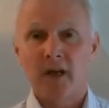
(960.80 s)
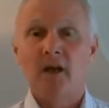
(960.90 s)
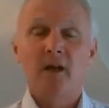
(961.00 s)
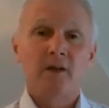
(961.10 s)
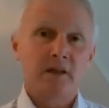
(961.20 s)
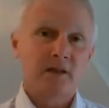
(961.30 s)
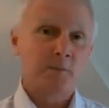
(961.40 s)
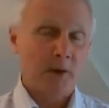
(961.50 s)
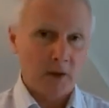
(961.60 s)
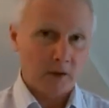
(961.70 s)
RE. This is
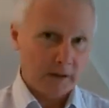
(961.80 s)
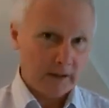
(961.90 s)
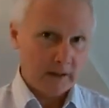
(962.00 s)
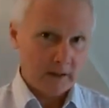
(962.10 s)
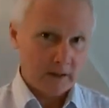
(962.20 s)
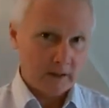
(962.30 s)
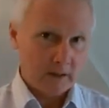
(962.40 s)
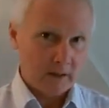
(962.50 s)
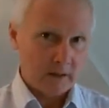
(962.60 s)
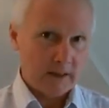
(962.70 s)
partly
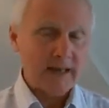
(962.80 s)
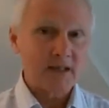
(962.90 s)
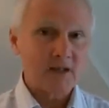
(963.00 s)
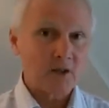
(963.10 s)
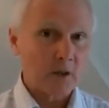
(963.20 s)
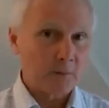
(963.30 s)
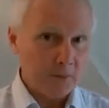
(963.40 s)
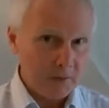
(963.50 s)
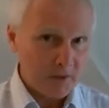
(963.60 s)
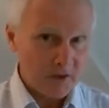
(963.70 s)
an answer to the
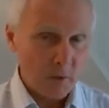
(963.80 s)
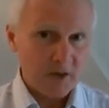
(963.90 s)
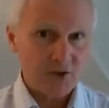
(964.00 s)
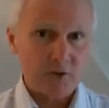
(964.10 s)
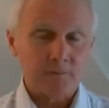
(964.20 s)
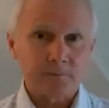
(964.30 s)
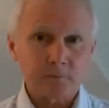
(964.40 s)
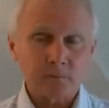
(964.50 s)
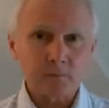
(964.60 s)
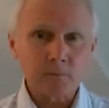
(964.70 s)
previous question.
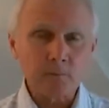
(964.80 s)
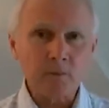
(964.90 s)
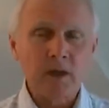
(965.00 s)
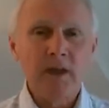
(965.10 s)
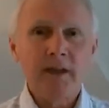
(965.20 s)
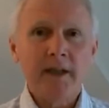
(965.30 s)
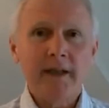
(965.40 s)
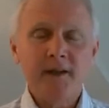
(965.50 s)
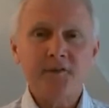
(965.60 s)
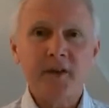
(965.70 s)

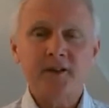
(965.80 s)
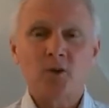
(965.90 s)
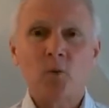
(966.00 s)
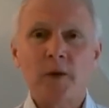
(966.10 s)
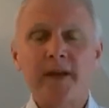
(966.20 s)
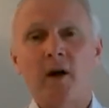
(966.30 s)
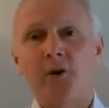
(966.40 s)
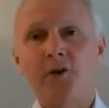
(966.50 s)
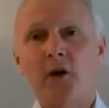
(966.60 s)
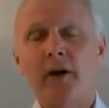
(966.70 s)
In effect, we
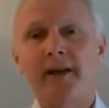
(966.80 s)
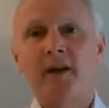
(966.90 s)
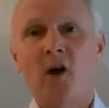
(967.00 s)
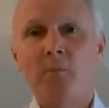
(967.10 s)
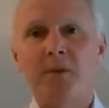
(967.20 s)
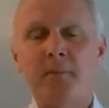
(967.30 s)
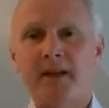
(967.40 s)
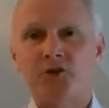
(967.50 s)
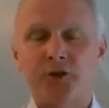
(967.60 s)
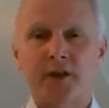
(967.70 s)
are not a
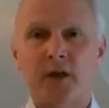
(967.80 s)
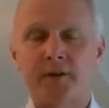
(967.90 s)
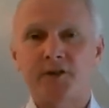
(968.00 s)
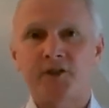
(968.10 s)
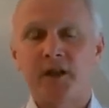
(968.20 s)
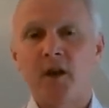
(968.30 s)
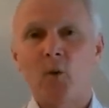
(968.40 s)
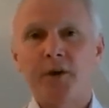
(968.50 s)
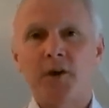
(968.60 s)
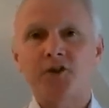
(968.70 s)
complementary currency.
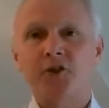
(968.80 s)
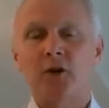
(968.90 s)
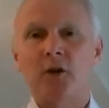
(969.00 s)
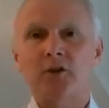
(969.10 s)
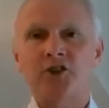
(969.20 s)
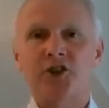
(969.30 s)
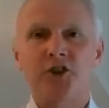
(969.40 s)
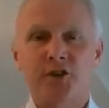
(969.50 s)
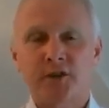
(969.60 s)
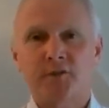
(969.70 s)
We're not an
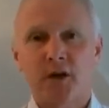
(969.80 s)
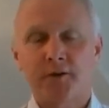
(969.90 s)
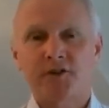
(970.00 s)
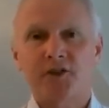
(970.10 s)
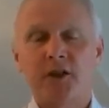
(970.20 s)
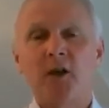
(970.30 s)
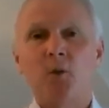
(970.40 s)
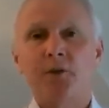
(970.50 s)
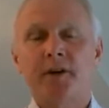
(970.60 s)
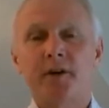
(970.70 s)
alternative currency.
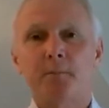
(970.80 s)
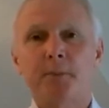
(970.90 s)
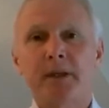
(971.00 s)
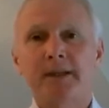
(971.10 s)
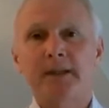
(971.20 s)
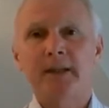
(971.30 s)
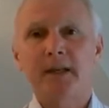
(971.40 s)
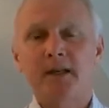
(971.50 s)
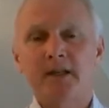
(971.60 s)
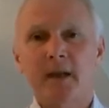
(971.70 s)
We're a
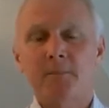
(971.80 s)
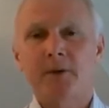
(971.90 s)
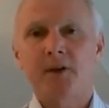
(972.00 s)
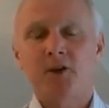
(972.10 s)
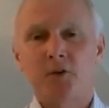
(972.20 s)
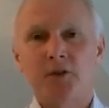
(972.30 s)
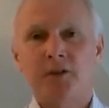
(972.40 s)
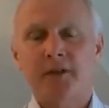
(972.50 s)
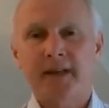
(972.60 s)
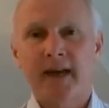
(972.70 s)
completely separate
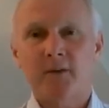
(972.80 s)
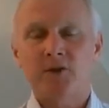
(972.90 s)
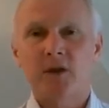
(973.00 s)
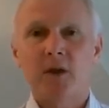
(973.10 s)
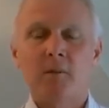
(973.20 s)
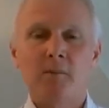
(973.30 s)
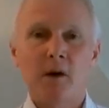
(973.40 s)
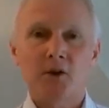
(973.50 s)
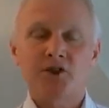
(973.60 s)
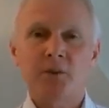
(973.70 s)
unit of account,
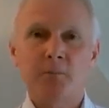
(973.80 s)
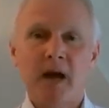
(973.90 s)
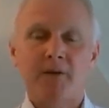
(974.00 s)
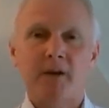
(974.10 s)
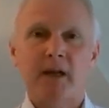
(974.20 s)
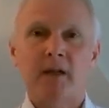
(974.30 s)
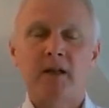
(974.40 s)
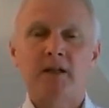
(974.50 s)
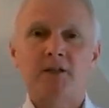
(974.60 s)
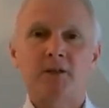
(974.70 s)
marching
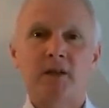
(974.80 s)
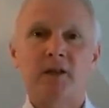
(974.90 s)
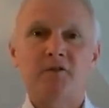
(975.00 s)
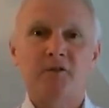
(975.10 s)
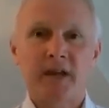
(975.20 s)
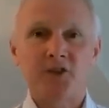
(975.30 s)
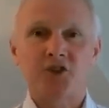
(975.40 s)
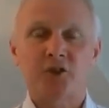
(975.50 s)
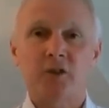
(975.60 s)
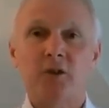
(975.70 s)
parallel to the
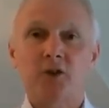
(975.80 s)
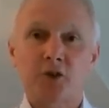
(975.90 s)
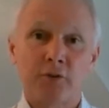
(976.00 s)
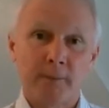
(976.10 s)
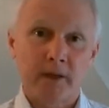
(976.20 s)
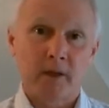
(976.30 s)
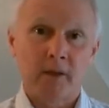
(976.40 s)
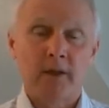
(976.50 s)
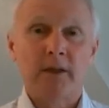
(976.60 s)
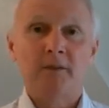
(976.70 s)
conventional,
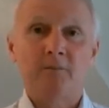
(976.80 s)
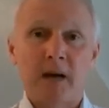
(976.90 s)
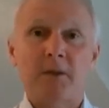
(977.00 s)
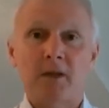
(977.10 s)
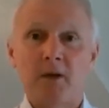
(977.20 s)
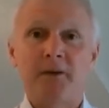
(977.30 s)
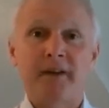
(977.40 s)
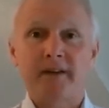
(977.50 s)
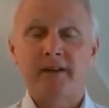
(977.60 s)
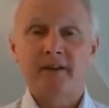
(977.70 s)
criminal,
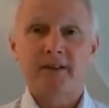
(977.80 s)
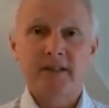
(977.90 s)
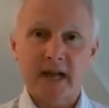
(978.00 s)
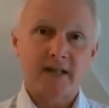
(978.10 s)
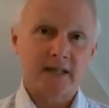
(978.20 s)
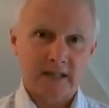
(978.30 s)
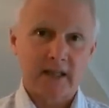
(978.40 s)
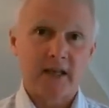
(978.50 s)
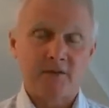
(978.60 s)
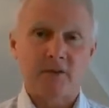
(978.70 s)
Babylonian debt
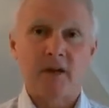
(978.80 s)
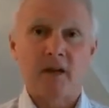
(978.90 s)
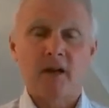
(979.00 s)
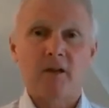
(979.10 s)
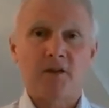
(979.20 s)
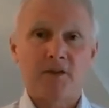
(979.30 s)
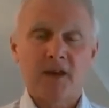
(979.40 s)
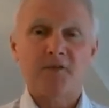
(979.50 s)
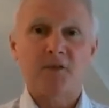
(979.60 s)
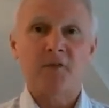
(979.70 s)
slavery,
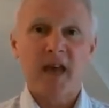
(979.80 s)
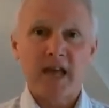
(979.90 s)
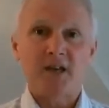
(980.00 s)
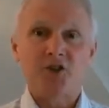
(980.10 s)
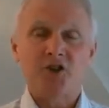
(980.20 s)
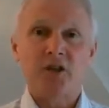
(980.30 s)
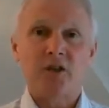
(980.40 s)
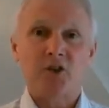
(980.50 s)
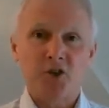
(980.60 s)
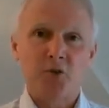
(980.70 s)
theft of
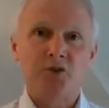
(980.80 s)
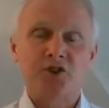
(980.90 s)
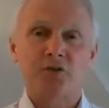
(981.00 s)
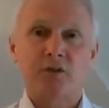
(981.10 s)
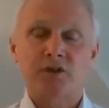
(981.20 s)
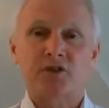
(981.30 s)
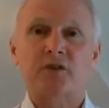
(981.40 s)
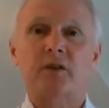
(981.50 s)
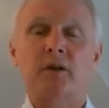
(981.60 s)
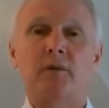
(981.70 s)
energy,
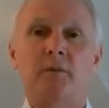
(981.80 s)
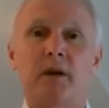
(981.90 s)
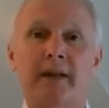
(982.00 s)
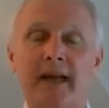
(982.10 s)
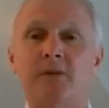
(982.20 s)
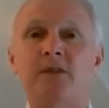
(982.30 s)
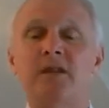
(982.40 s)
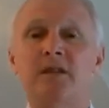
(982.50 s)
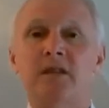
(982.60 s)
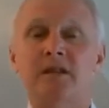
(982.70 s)
usurious
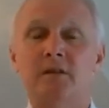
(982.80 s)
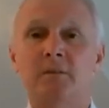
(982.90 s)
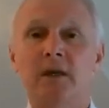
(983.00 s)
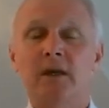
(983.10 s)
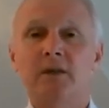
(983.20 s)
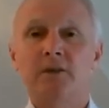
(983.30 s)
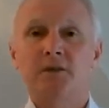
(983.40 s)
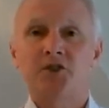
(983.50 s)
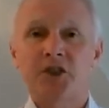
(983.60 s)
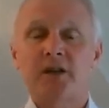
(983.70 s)
accounting system
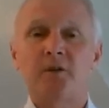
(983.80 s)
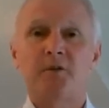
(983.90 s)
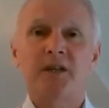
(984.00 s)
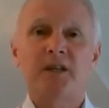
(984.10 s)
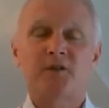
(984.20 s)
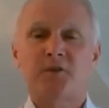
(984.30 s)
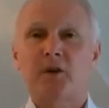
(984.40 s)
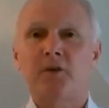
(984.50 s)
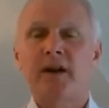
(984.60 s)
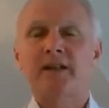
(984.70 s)
that the Genovese,
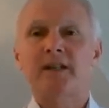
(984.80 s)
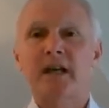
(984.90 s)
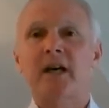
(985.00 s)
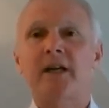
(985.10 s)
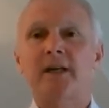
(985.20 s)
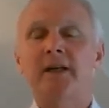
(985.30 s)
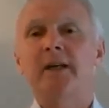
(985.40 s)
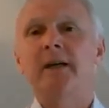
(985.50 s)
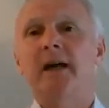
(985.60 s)
Florentine